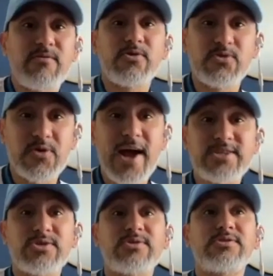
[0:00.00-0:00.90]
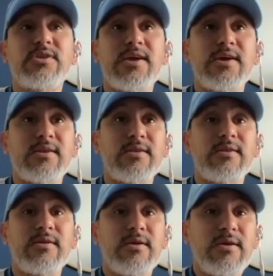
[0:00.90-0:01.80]
for your actions
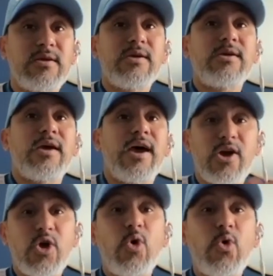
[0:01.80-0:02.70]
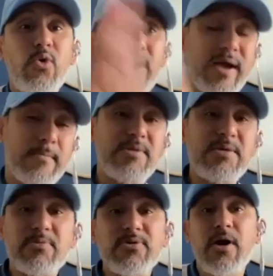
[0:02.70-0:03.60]
and go and be
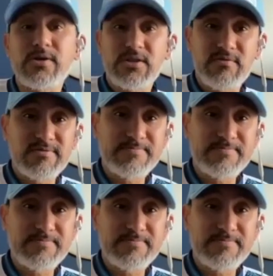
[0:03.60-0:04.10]
productive.